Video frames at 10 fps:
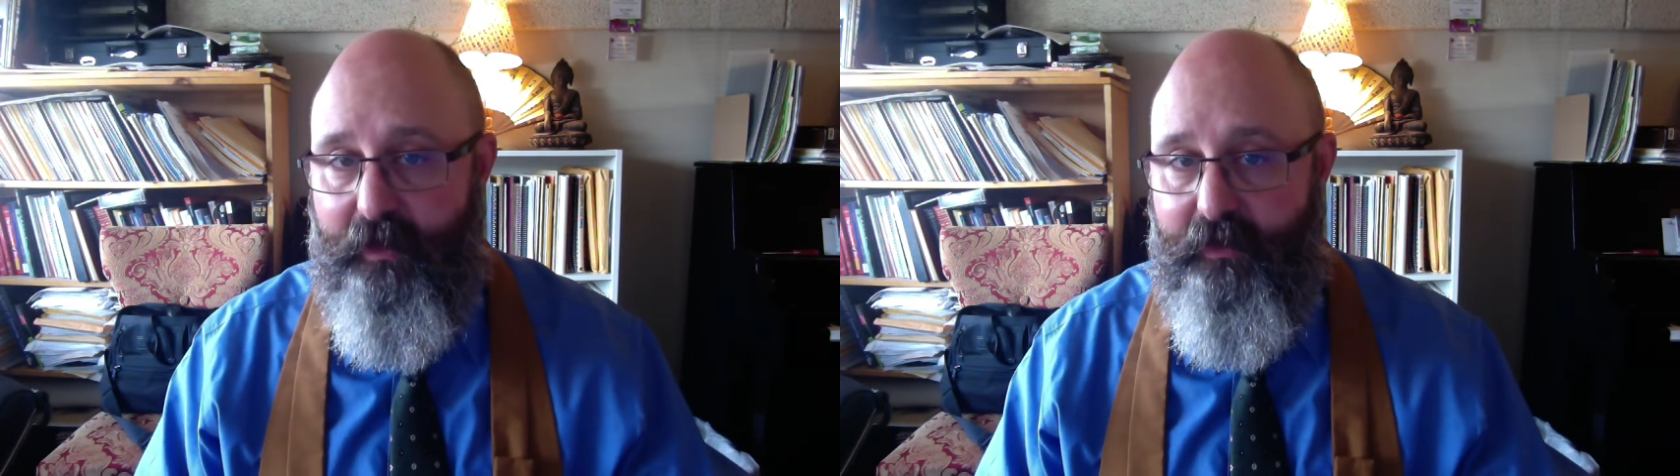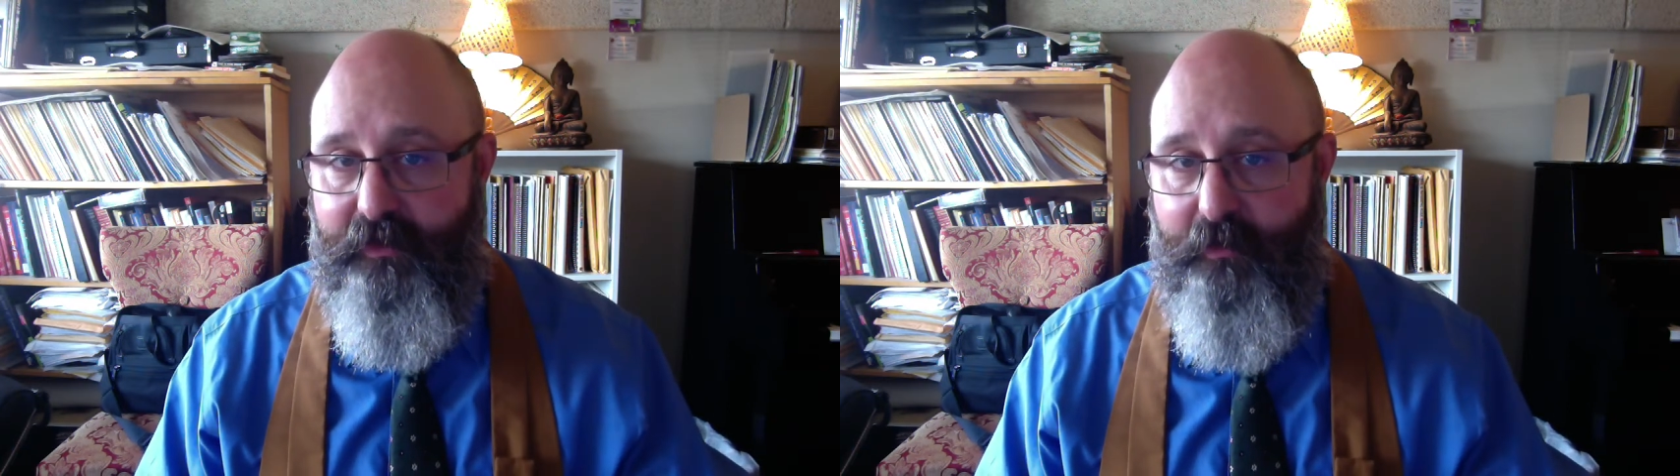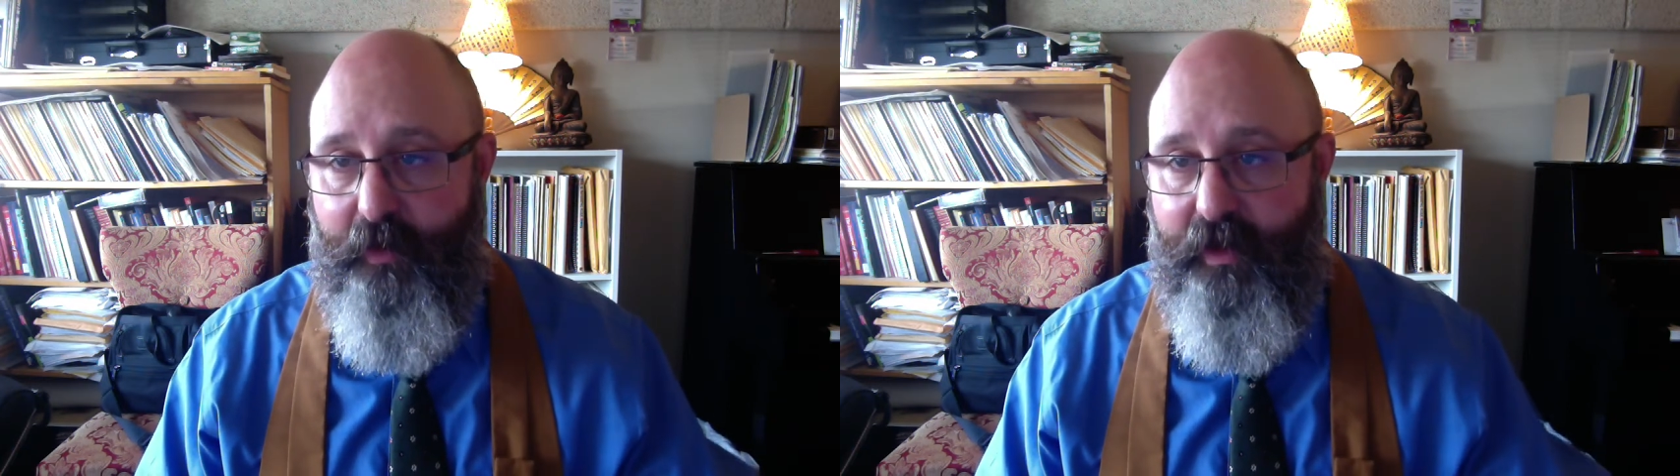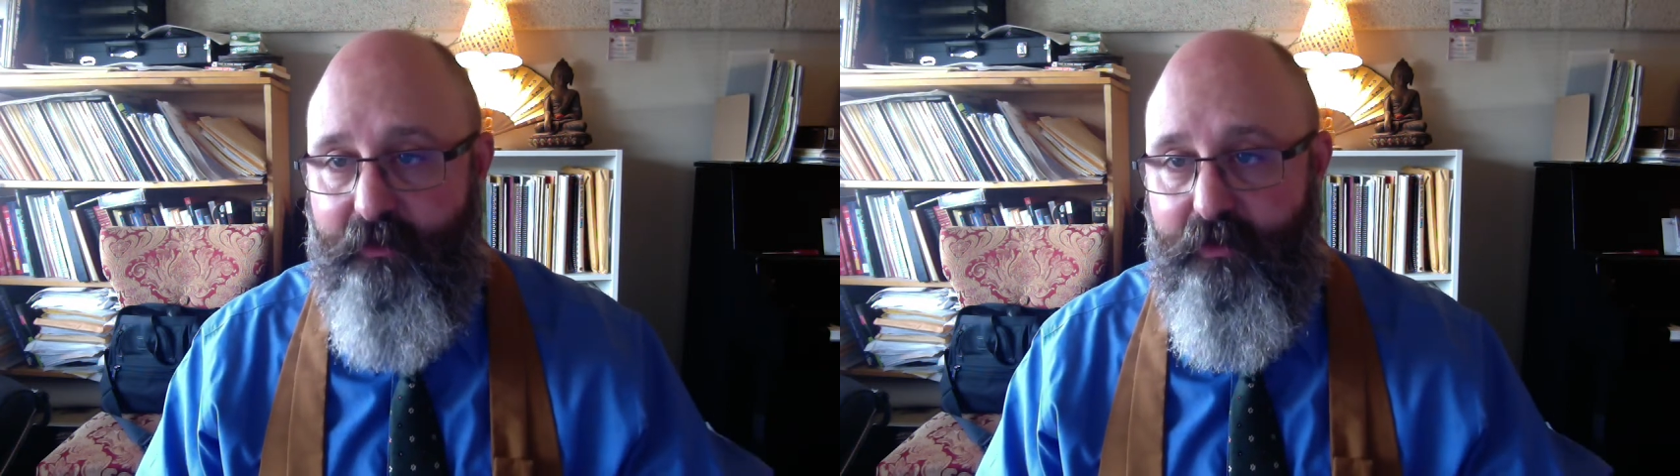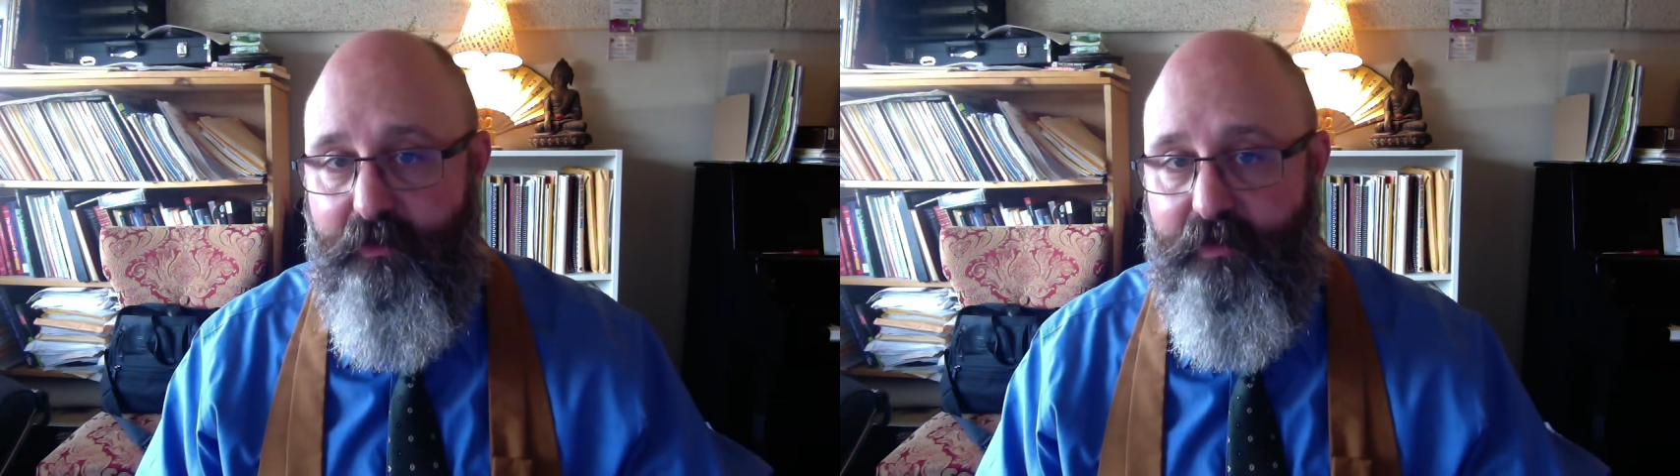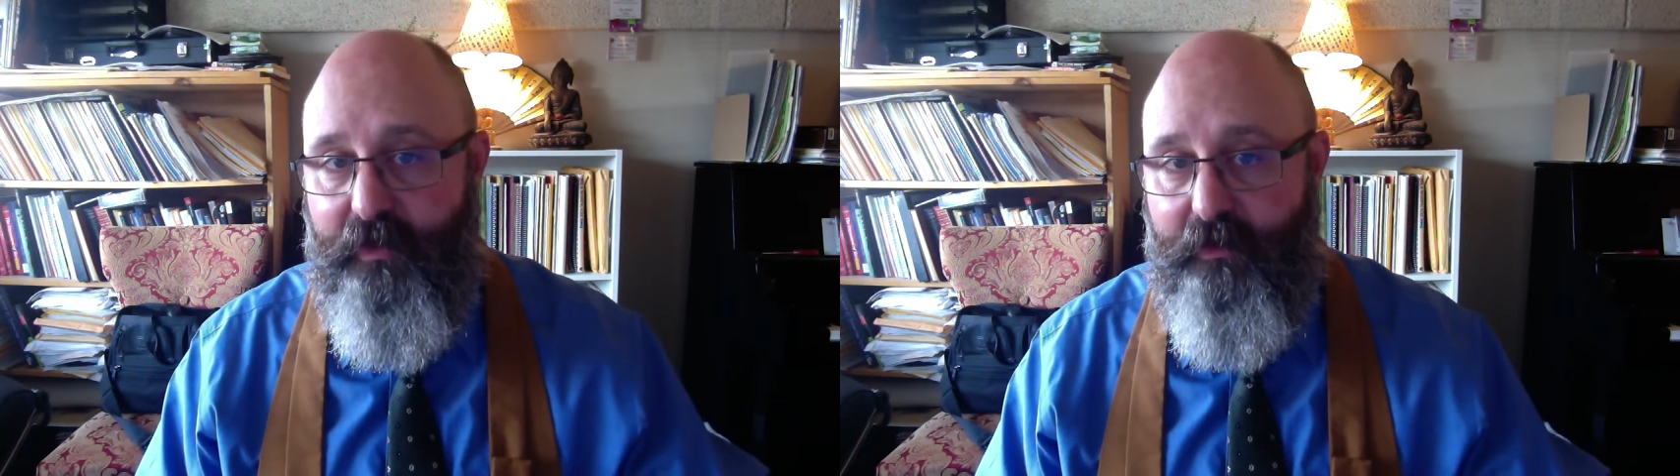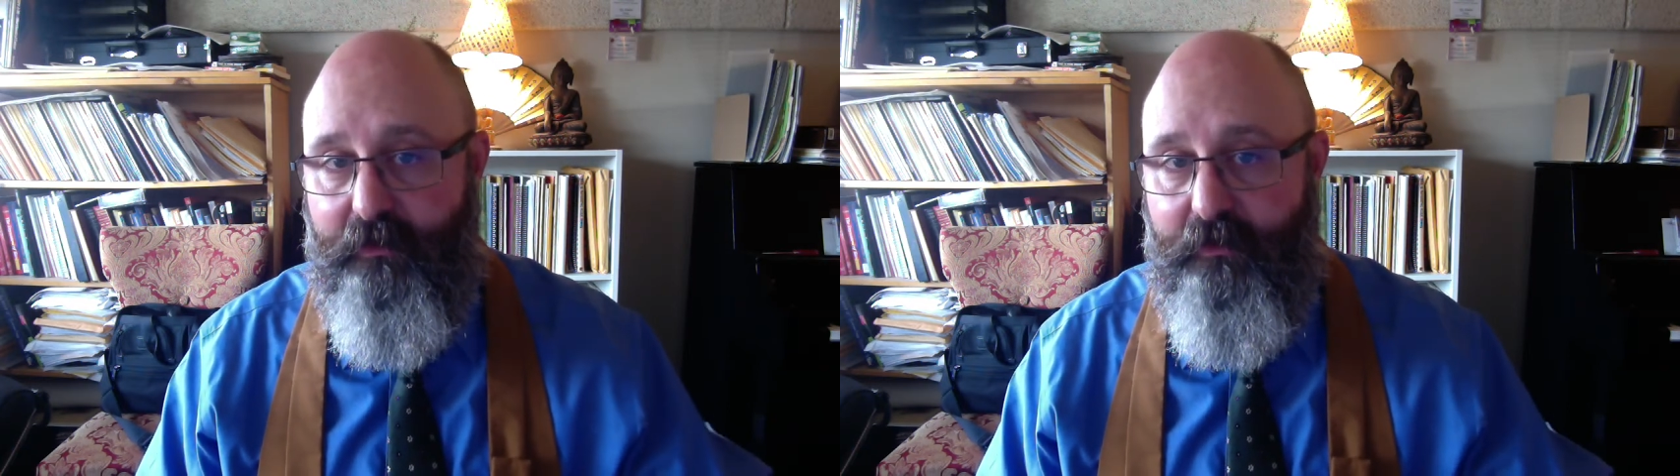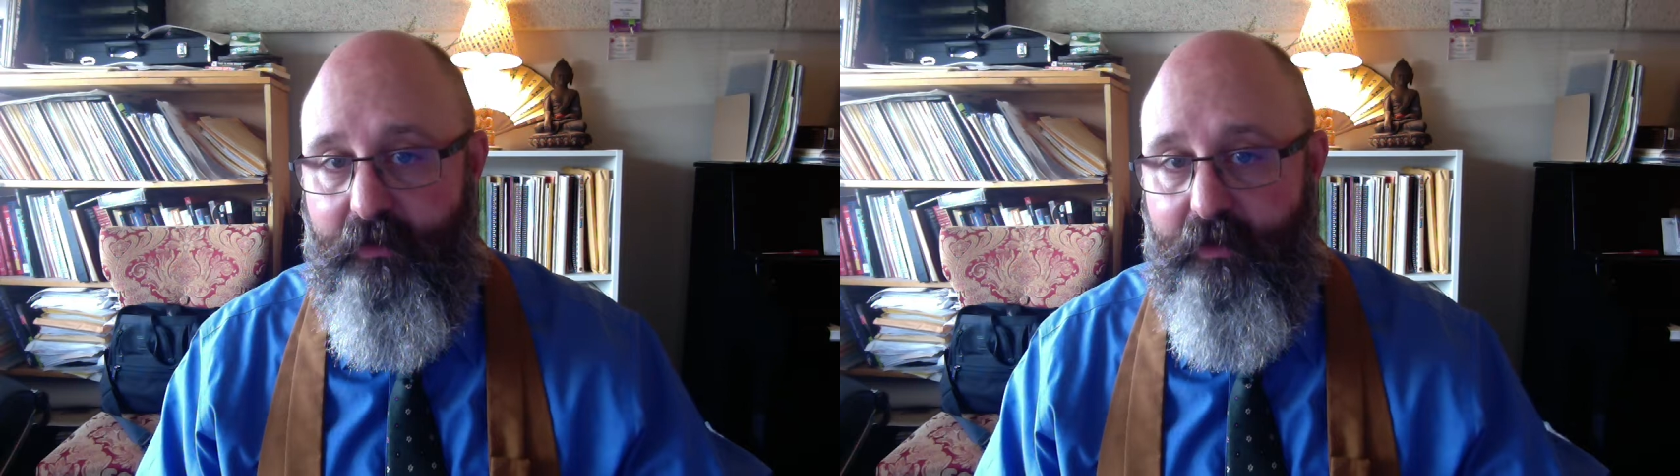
There's a way of using